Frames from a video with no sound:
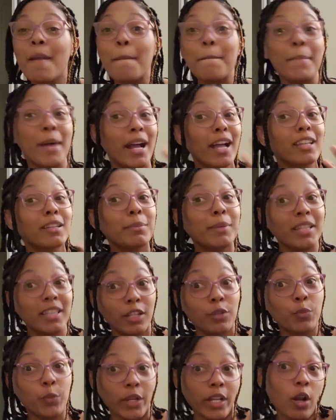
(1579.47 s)
My husband
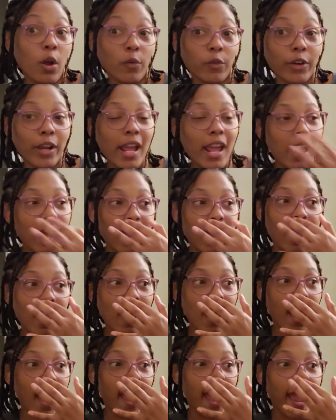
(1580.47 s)
did read over it.
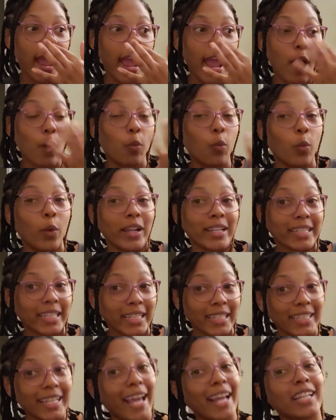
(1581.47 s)
Was
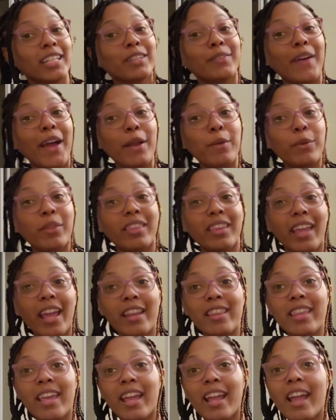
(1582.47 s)
he satisfied with the
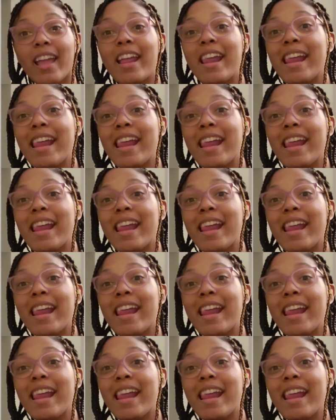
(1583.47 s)
ending?